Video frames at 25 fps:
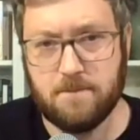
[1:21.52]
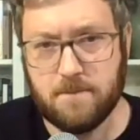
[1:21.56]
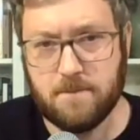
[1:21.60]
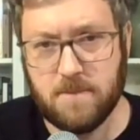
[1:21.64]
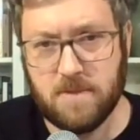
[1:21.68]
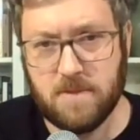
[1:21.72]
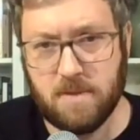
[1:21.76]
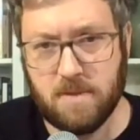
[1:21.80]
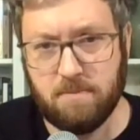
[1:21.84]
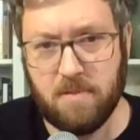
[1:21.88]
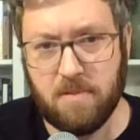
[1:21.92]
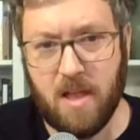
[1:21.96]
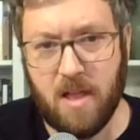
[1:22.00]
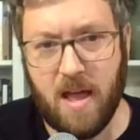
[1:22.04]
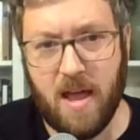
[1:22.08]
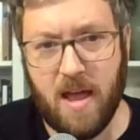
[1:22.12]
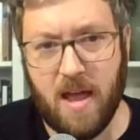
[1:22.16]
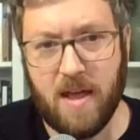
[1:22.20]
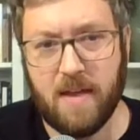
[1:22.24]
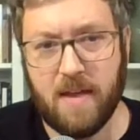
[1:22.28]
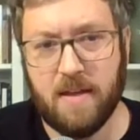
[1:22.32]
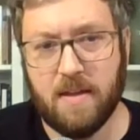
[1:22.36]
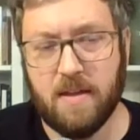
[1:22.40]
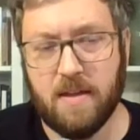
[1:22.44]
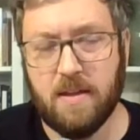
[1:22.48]

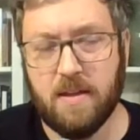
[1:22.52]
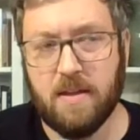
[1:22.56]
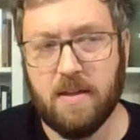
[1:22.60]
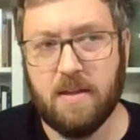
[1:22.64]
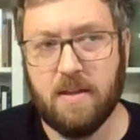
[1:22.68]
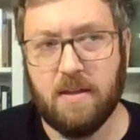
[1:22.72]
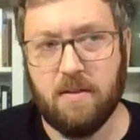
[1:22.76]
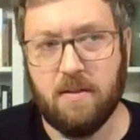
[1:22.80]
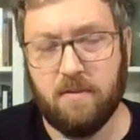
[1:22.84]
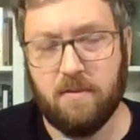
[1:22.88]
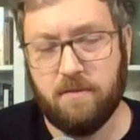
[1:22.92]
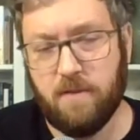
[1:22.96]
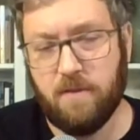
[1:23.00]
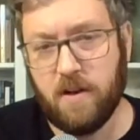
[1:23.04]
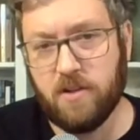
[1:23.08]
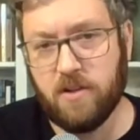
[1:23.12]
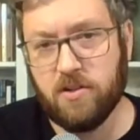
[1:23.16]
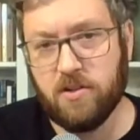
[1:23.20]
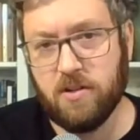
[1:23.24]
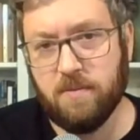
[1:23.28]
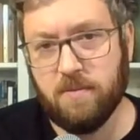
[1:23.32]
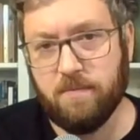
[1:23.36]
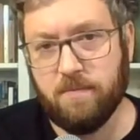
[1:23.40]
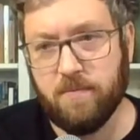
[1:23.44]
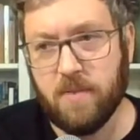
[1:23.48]
supply
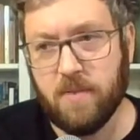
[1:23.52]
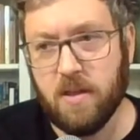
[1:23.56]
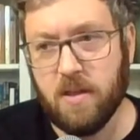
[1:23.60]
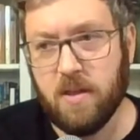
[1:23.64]
function.